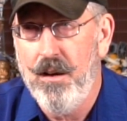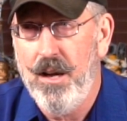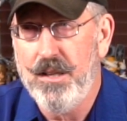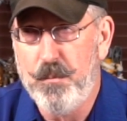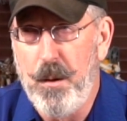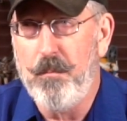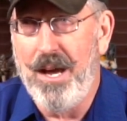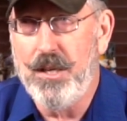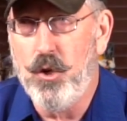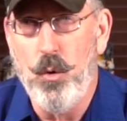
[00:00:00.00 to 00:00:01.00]
it's been
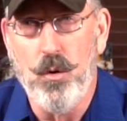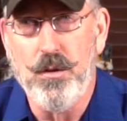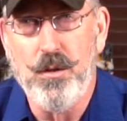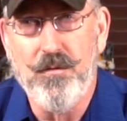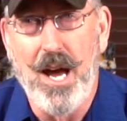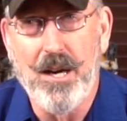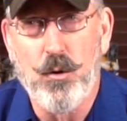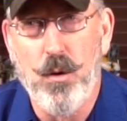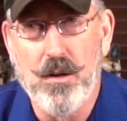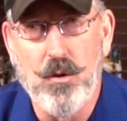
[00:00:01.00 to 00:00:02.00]
made cool. You've got
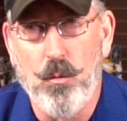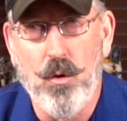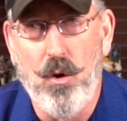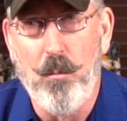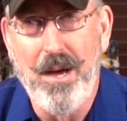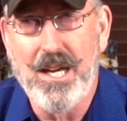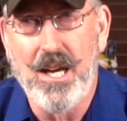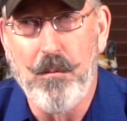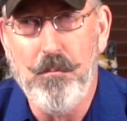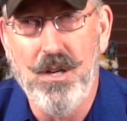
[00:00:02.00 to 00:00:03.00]
Critical Role
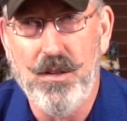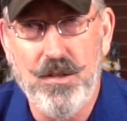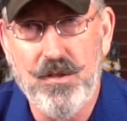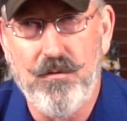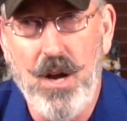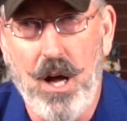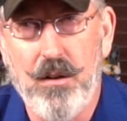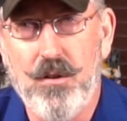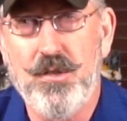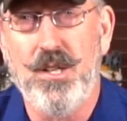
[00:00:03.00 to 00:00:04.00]
making millions of
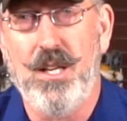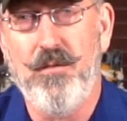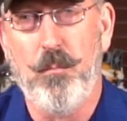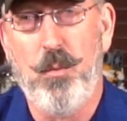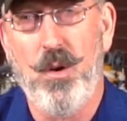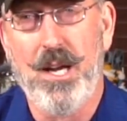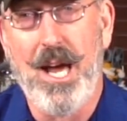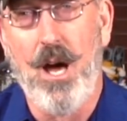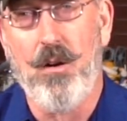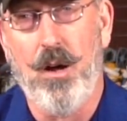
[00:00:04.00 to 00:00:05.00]
dollars and even putting
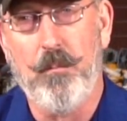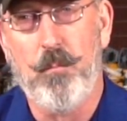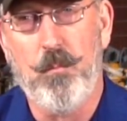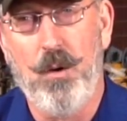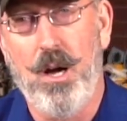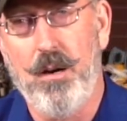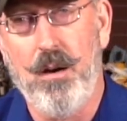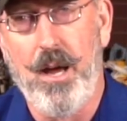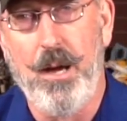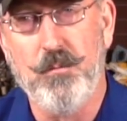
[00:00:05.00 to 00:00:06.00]
out
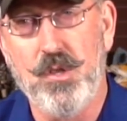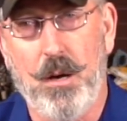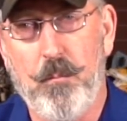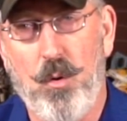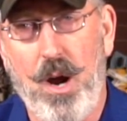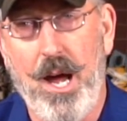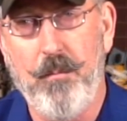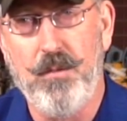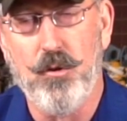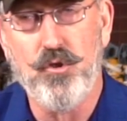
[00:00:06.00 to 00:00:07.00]
on Amazon
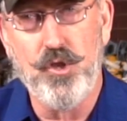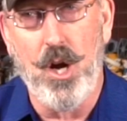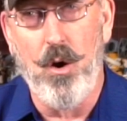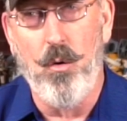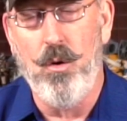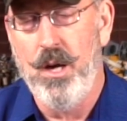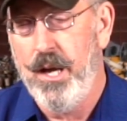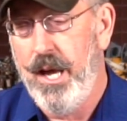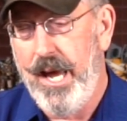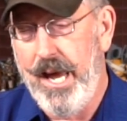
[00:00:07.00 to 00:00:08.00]
Prime their show.
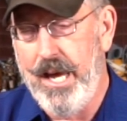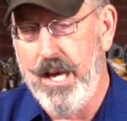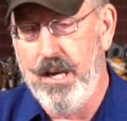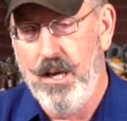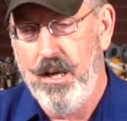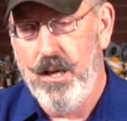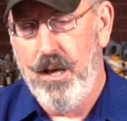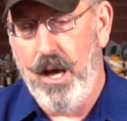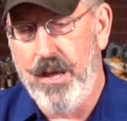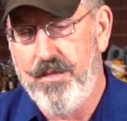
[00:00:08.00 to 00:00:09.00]
And
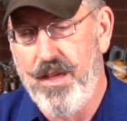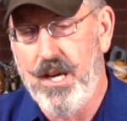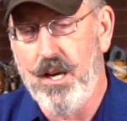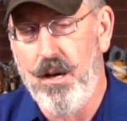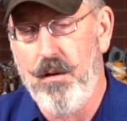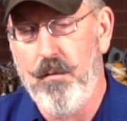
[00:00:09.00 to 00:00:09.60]
I think